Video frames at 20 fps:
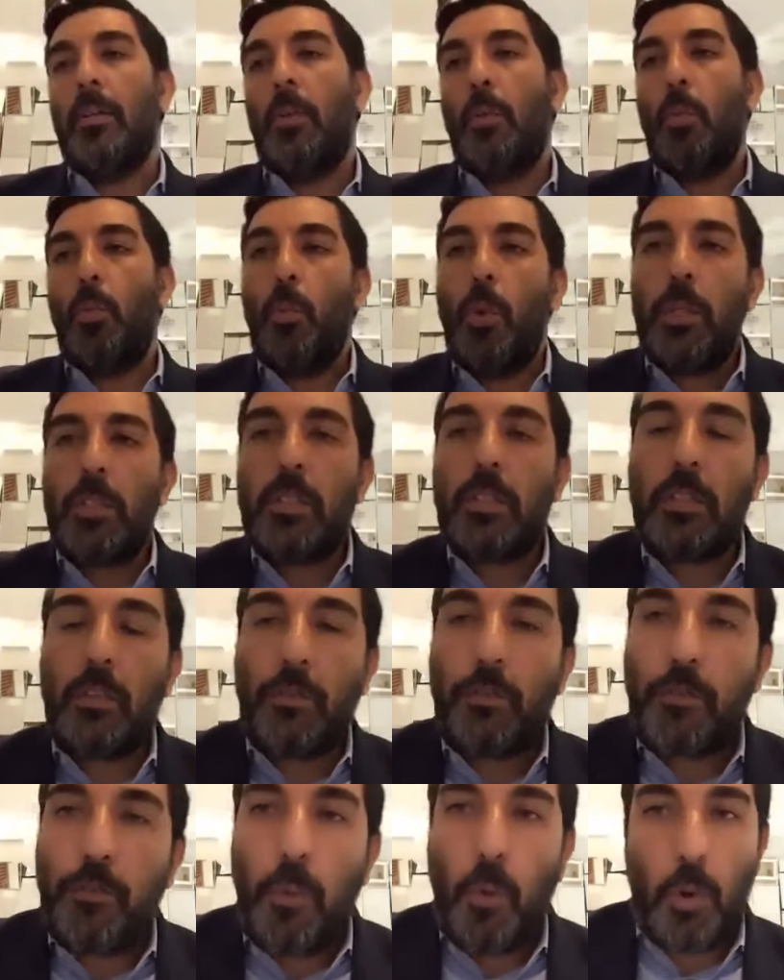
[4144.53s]
What's the
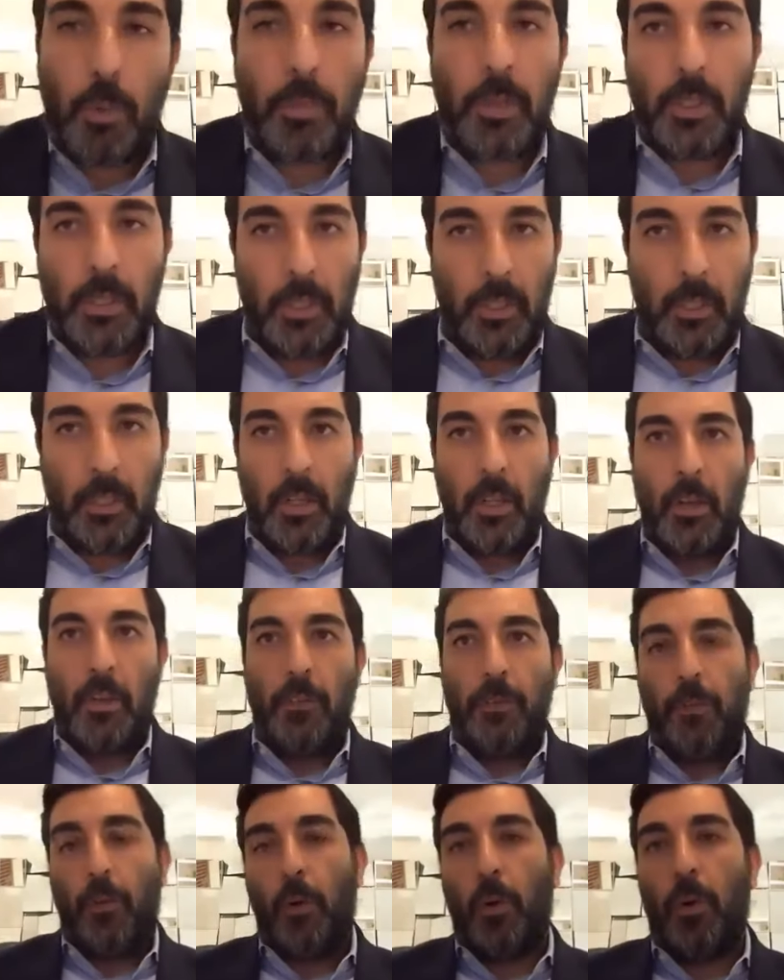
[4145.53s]
formula
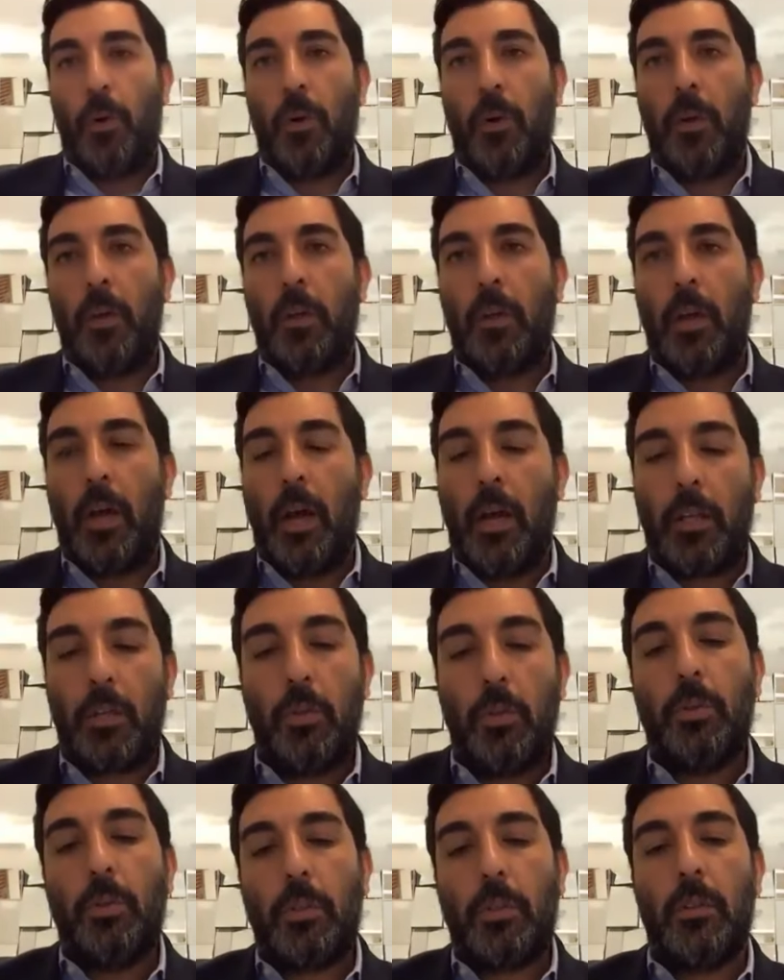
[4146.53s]
for
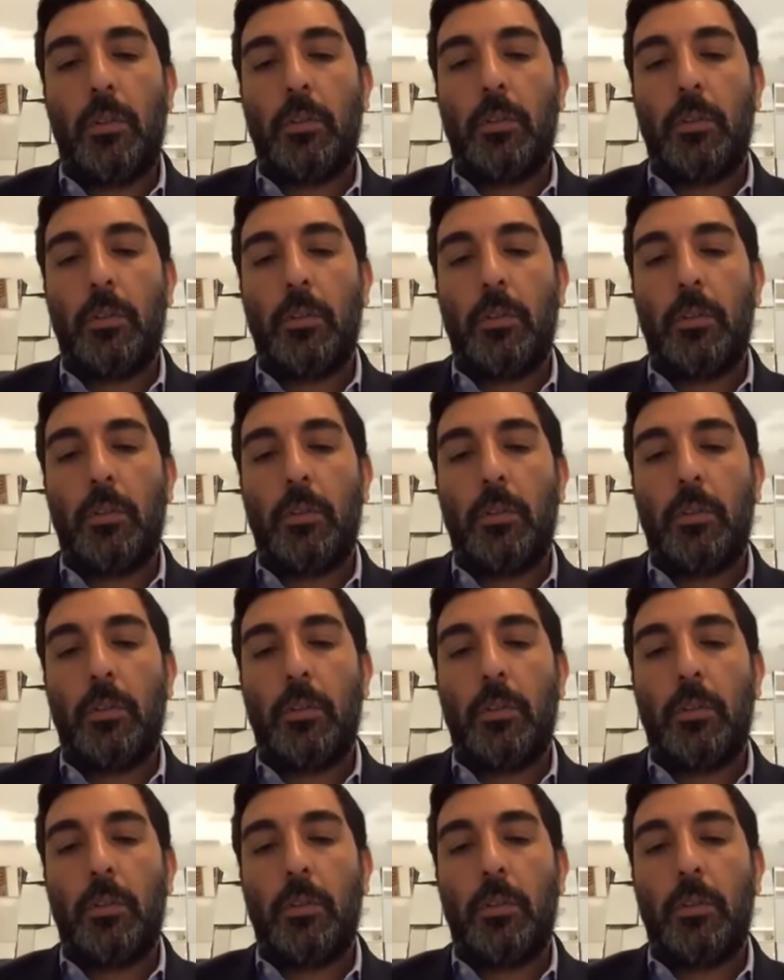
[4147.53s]
Ahdut?